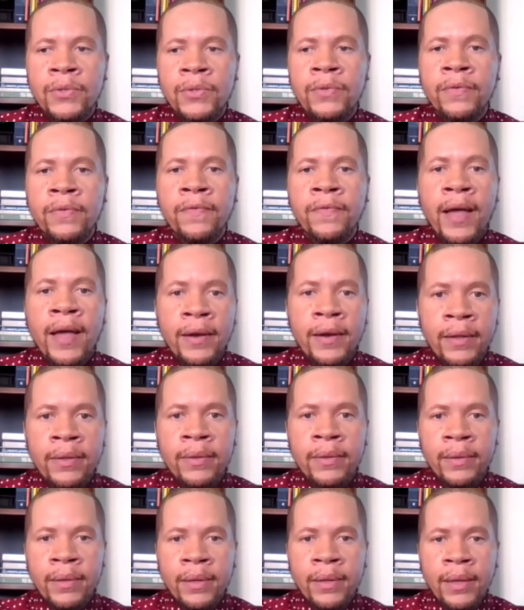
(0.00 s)
to
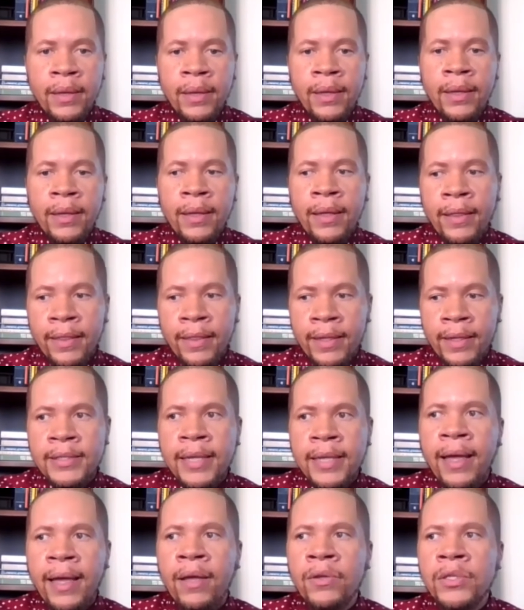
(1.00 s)
finding
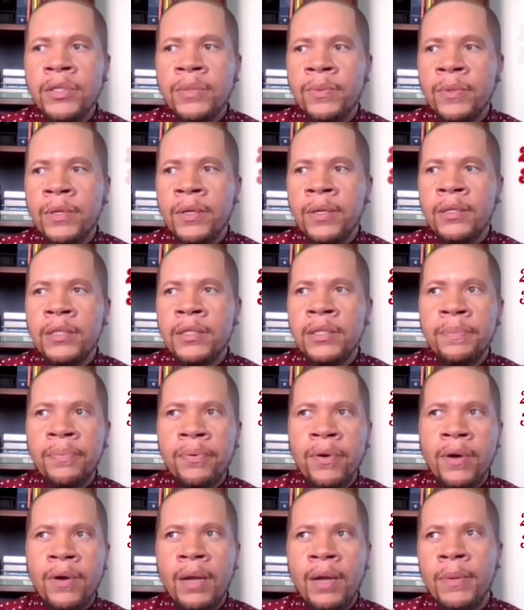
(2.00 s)
this house, was
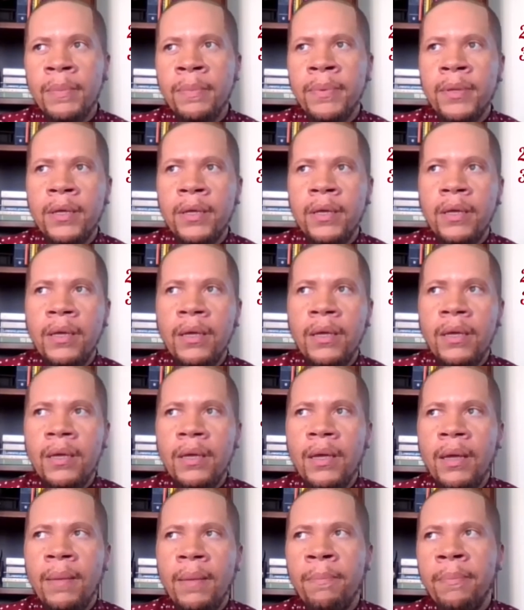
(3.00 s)

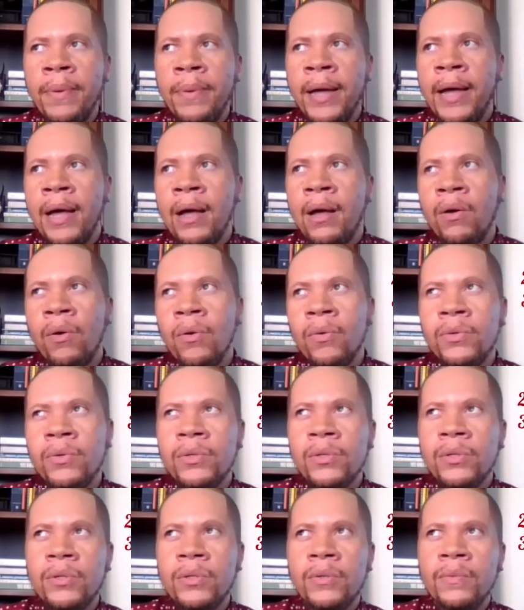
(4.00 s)
probably
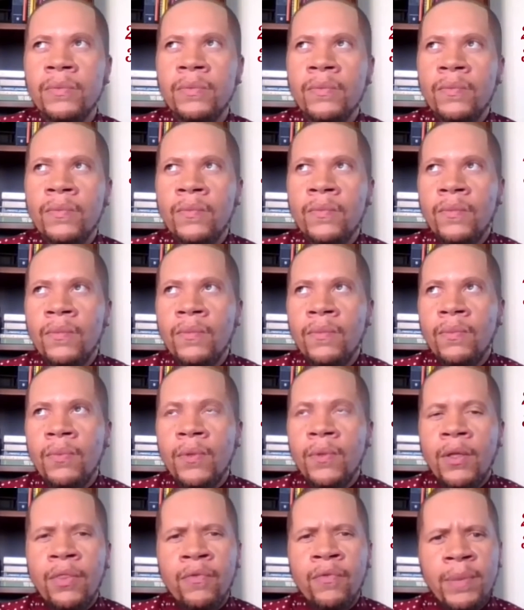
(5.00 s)
about
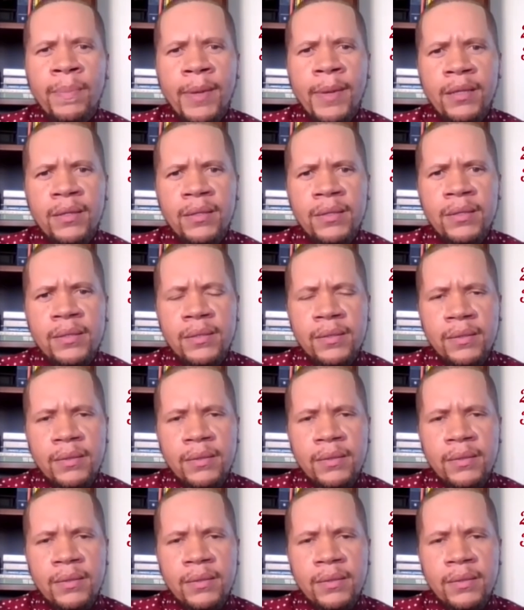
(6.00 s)
3 months.